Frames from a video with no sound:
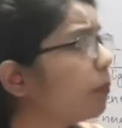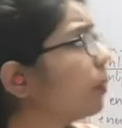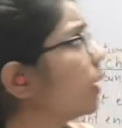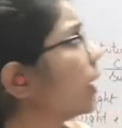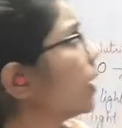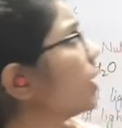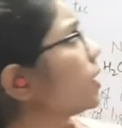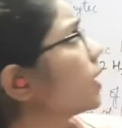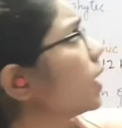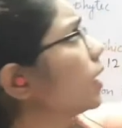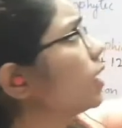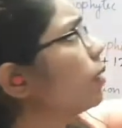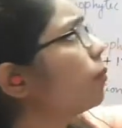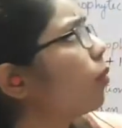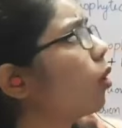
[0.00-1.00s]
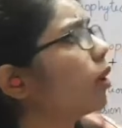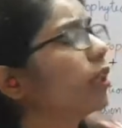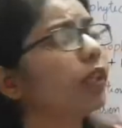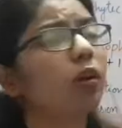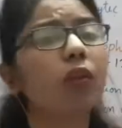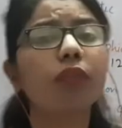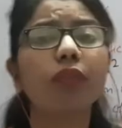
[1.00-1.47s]
place in the body
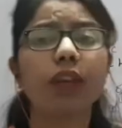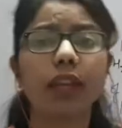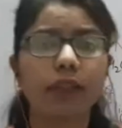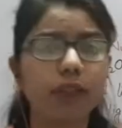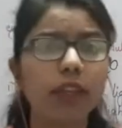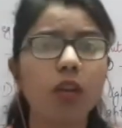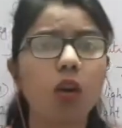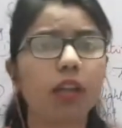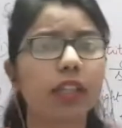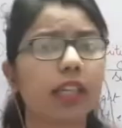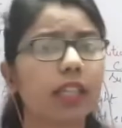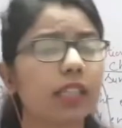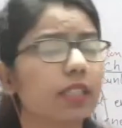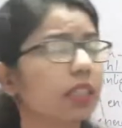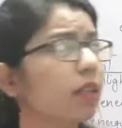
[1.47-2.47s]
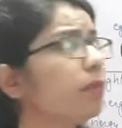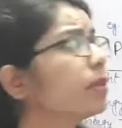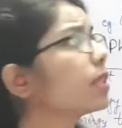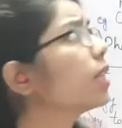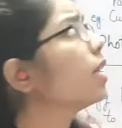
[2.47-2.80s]
of living organisms